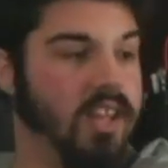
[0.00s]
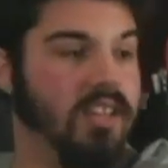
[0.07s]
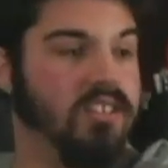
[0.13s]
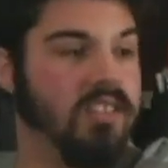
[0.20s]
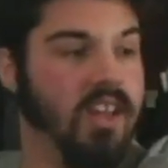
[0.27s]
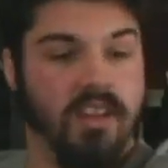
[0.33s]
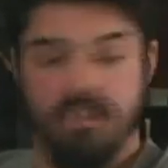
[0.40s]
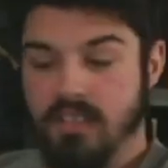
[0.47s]
It
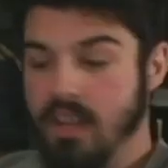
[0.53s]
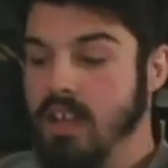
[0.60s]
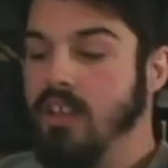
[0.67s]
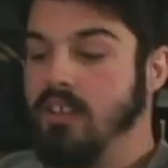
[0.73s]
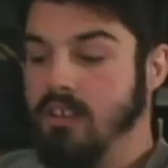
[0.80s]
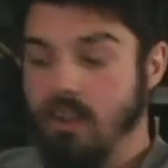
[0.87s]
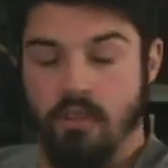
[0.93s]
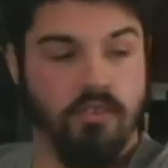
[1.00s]
says,
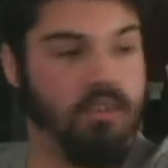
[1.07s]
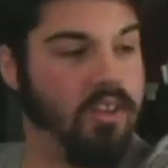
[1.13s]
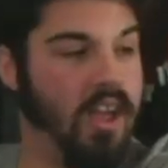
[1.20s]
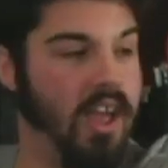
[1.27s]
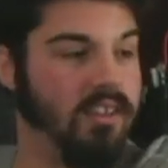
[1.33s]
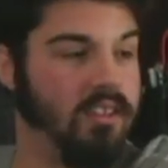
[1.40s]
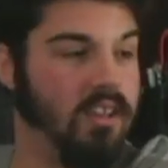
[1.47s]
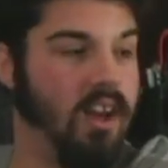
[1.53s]
you know, your
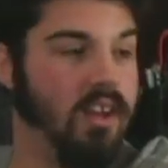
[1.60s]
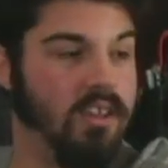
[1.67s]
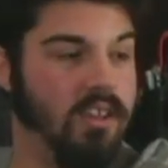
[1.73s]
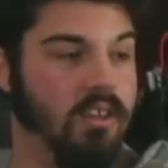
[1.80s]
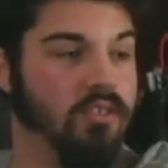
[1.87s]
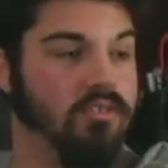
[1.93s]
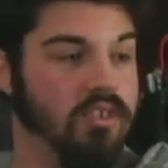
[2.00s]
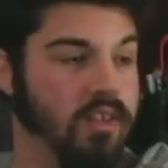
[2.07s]
cat got
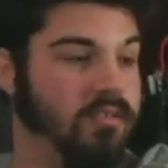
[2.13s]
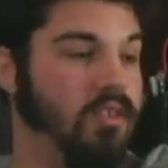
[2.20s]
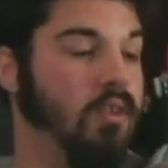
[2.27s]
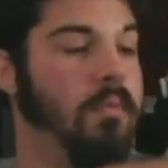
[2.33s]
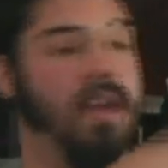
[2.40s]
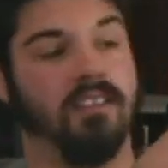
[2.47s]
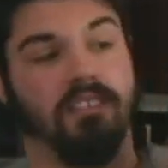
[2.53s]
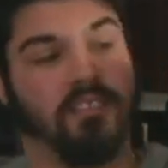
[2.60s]
killed. You have to go
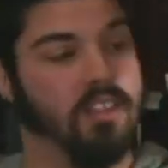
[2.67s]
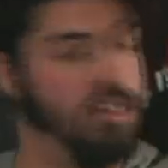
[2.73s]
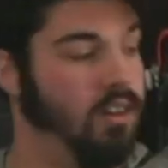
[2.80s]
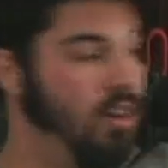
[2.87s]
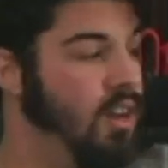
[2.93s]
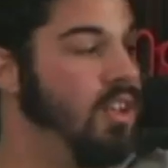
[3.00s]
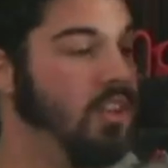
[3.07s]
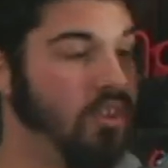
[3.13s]
back to
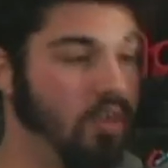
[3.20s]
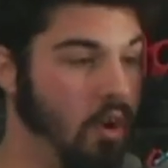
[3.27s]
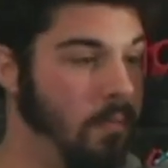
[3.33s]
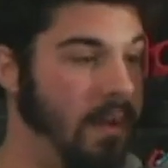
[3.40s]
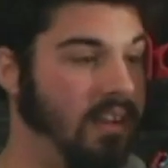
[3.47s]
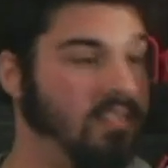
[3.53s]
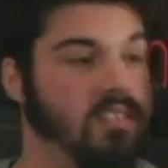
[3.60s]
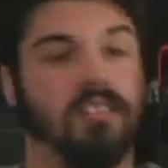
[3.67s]
dinner. You go
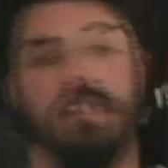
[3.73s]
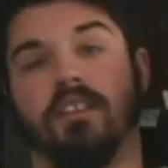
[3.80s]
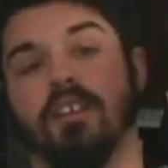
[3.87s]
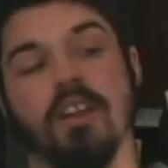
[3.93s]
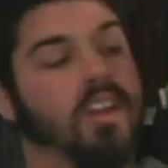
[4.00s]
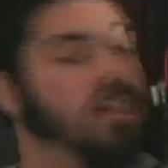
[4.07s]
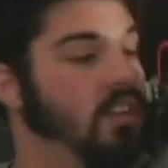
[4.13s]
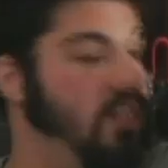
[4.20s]
back to
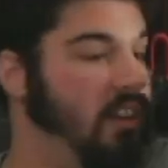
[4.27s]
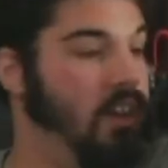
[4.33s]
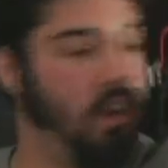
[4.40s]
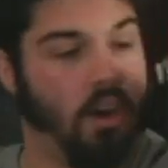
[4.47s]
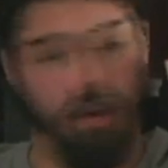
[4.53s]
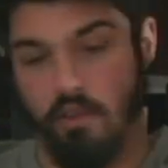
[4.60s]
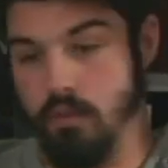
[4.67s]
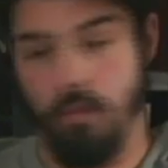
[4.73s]
dinner. You get
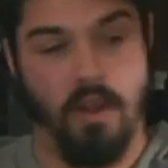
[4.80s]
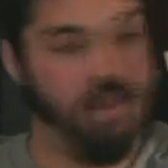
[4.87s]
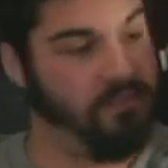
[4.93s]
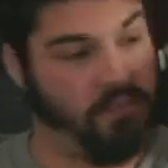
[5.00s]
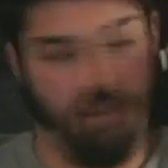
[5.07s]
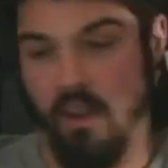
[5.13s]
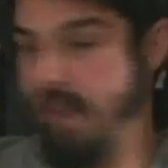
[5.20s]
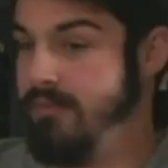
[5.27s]
all the way
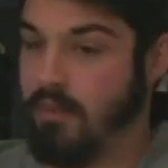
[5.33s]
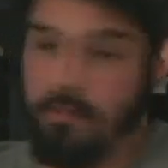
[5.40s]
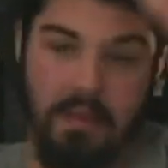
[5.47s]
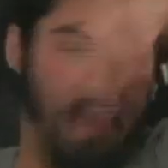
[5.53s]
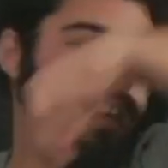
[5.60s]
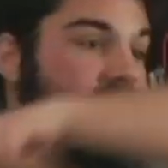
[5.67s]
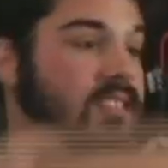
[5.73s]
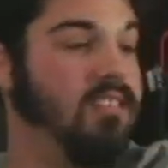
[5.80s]
forever
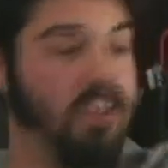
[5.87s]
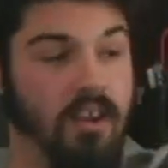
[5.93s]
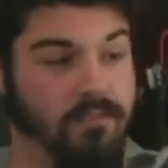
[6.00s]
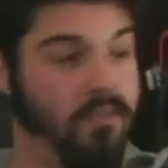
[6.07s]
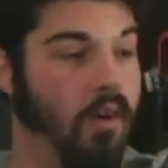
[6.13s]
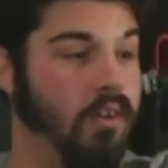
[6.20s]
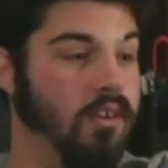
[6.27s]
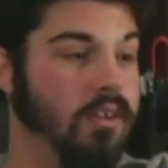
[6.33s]
back to
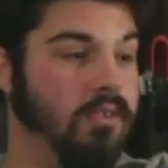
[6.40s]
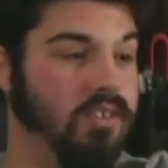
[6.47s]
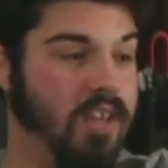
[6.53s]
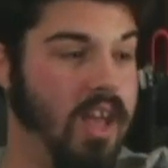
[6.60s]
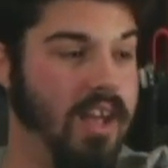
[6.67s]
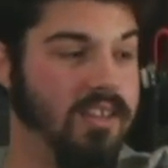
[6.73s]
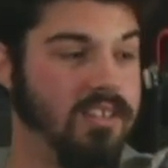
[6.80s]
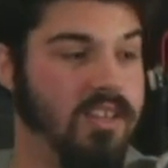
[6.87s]
Telvario's
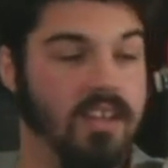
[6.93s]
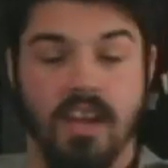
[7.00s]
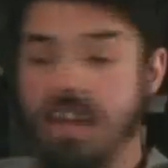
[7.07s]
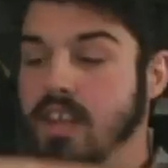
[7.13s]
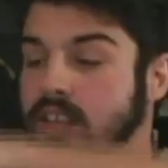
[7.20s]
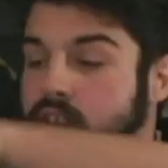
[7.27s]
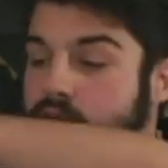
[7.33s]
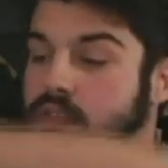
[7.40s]
casket.
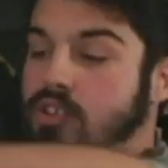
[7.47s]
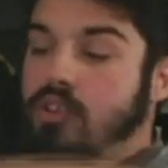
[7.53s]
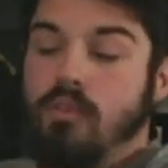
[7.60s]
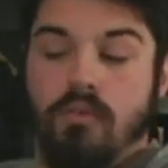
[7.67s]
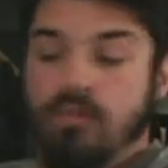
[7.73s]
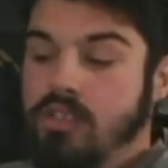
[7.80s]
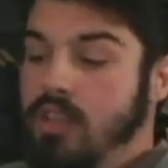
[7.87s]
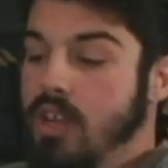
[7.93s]
You
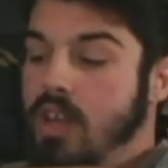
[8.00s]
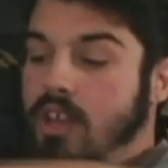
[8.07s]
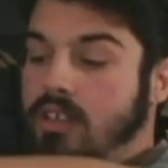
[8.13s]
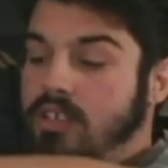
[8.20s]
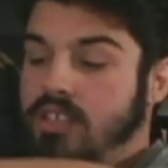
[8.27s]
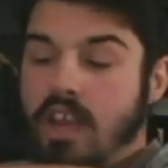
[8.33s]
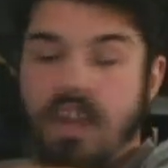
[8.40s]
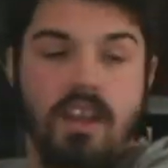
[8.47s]
choose,
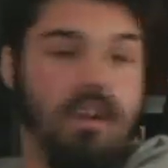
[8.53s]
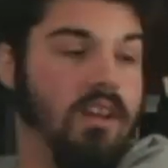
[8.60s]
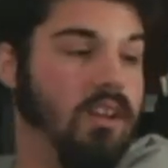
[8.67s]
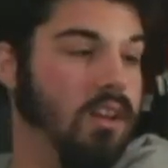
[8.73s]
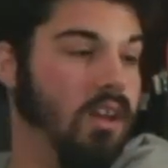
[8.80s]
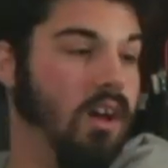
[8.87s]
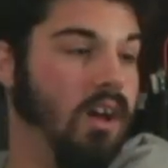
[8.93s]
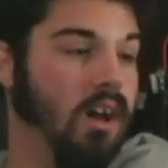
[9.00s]
say,
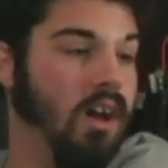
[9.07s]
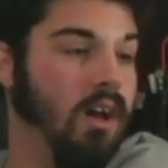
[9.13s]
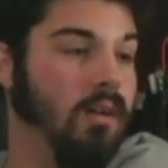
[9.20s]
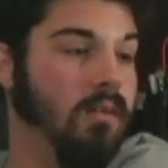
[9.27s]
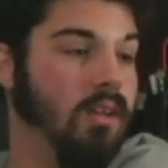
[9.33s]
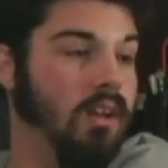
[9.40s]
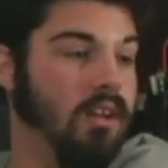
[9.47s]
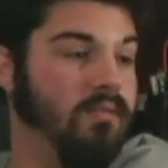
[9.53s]

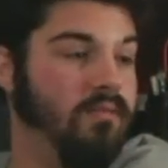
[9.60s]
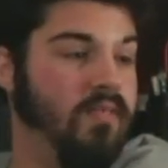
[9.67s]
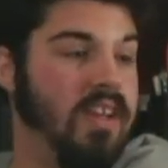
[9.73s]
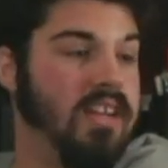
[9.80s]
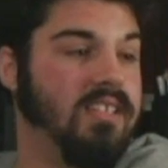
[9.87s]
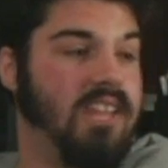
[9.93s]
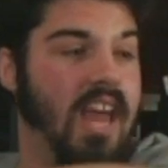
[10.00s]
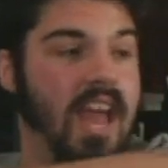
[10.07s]

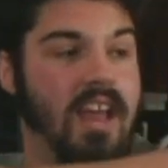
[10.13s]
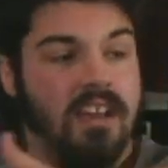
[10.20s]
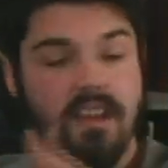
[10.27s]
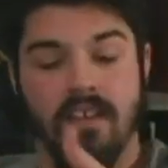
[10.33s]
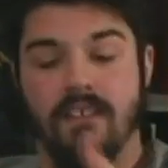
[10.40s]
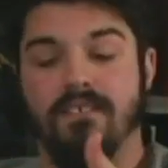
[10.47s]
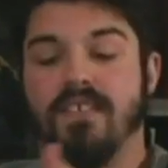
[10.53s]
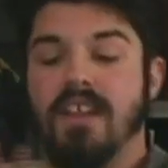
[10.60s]
fate 10.
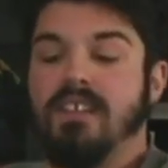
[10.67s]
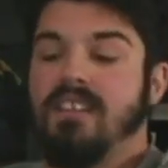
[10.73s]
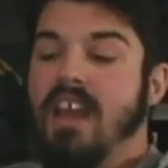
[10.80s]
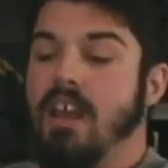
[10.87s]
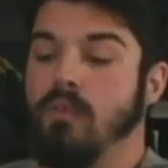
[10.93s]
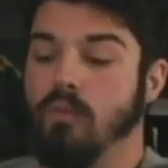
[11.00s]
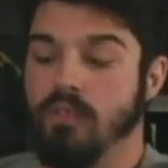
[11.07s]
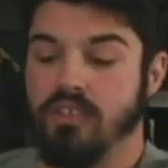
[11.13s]
Fate
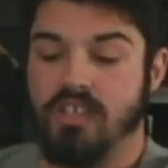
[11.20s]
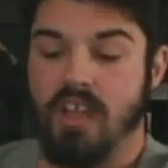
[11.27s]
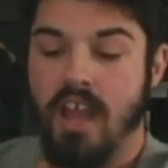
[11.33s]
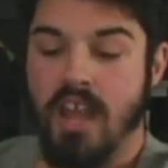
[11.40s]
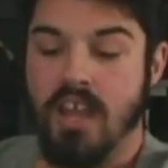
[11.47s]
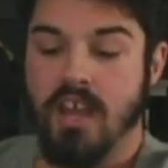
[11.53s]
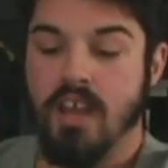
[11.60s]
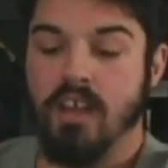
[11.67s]
10 will
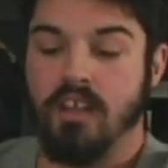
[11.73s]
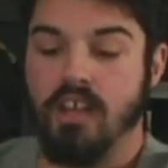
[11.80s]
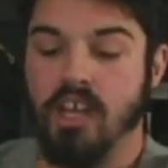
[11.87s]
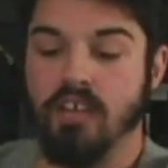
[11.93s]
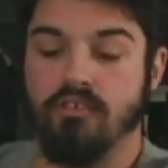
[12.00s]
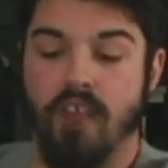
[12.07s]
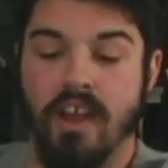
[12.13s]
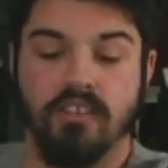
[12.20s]
say,
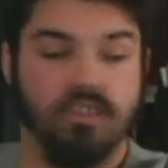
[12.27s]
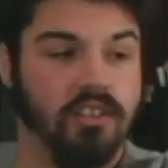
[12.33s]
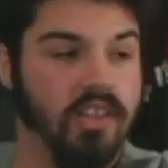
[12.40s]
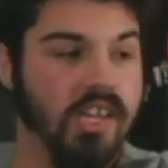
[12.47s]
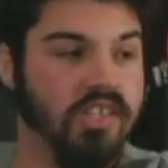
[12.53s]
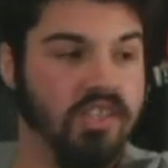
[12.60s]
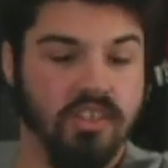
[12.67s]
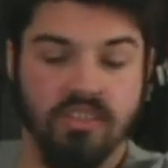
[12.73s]

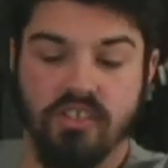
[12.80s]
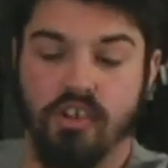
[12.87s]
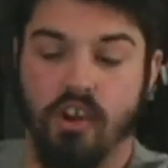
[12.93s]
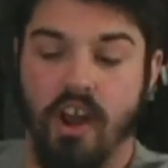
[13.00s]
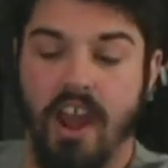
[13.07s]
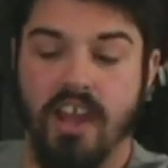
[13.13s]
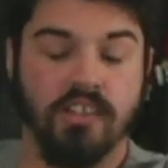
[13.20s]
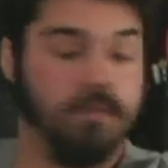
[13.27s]
congratulations,
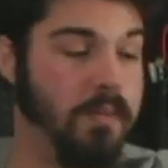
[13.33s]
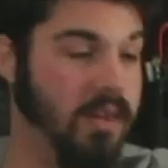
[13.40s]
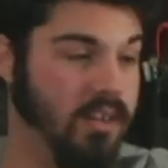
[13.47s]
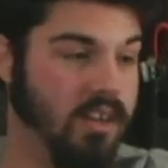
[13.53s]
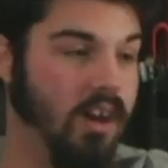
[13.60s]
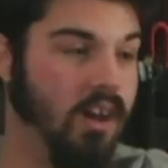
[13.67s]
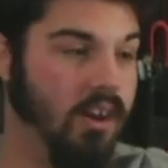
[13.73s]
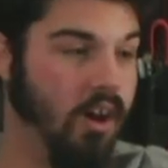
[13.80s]
your head's been
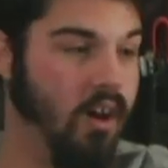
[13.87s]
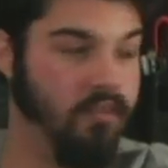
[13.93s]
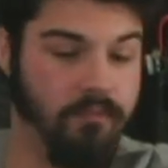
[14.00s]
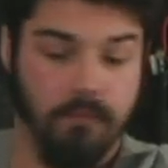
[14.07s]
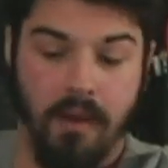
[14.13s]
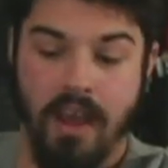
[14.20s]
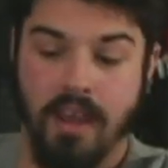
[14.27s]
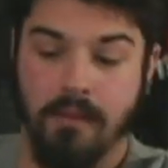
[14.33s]
cut
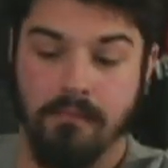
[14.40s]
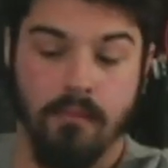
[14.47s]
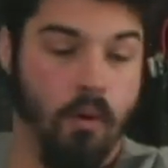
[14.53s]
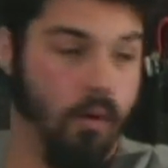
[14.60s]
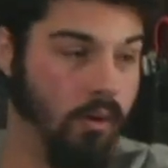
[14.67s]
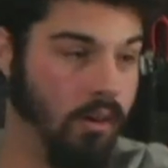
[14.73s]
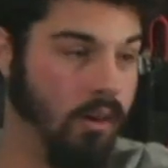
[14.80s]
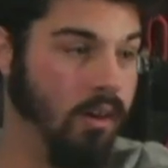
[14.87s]
off by a
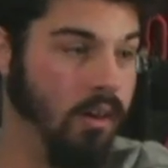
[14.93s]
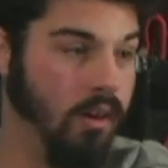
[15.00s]
Moor.